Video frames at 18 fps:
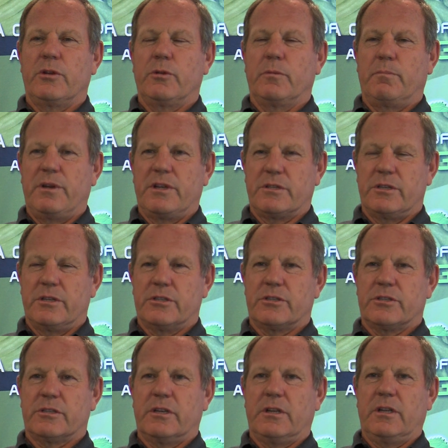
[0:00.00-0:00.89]
do
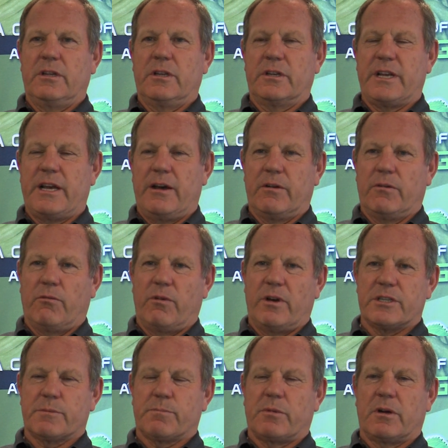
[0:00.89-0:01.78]
business in the town of
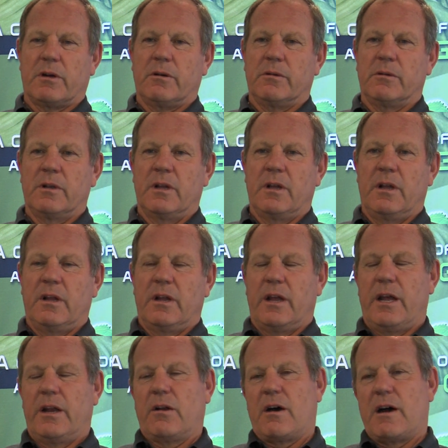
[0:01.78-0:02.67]
Westboro
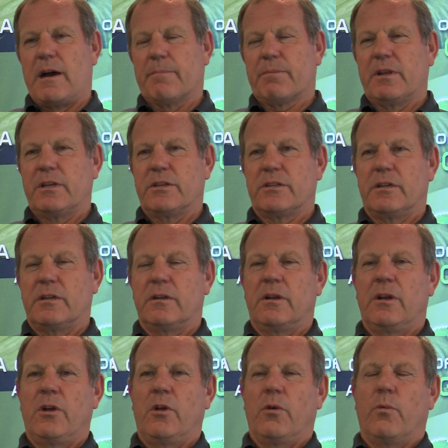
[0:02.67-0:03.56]
and Hopkinton,
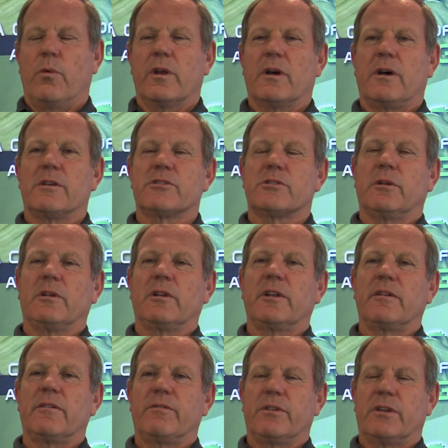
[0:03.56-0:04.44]
we also
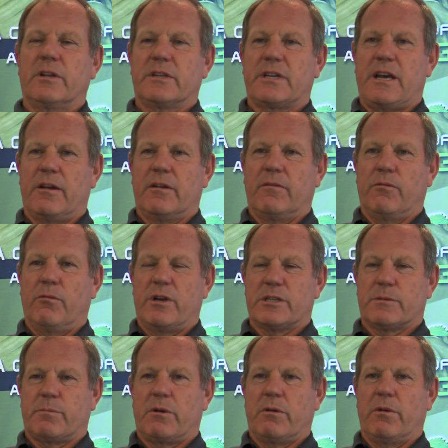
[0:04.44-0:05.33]
live in the town of
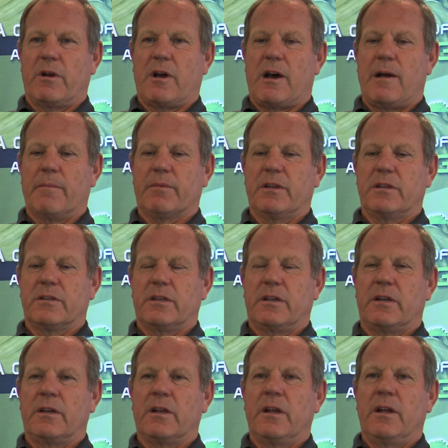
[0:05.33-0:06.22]
Westboro and
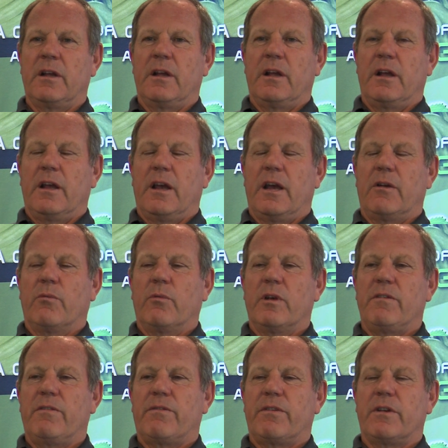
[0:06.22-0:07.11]
Hopkinton. And
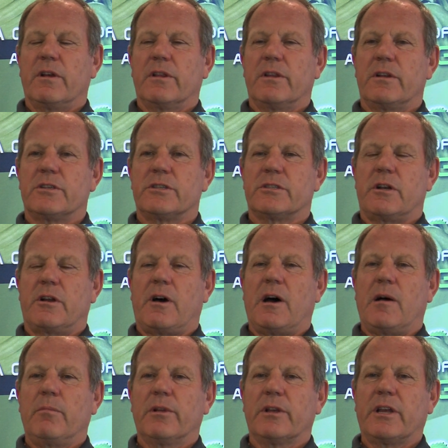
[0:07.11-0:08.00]
we feel it is an
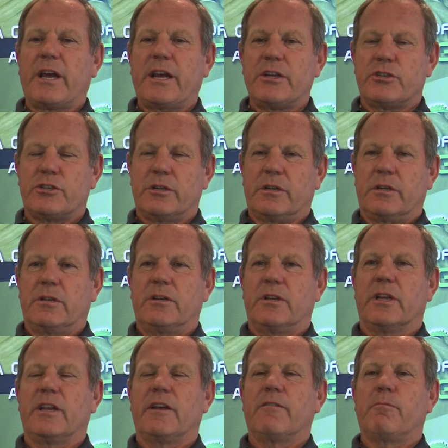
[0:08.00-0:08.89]
obligation
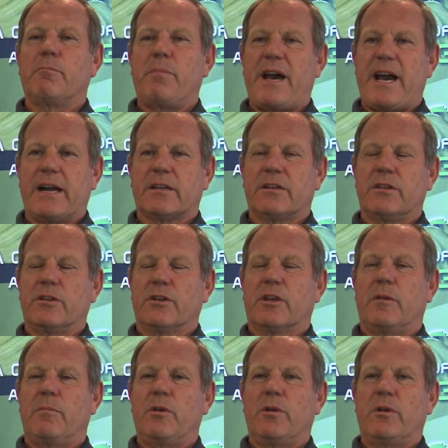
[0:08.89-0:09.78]
to give back to the
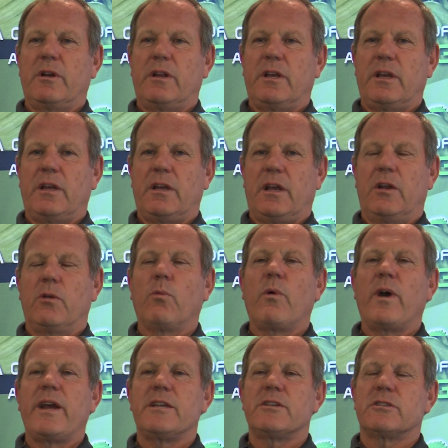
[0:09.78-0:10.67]
community in
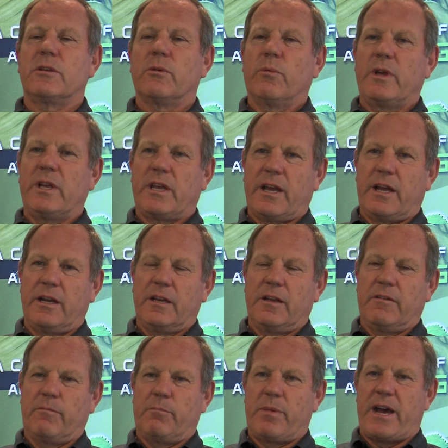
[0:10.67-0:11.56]
ways that we can
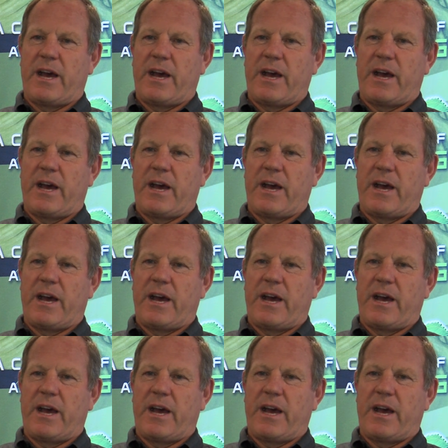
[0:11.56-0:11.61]
give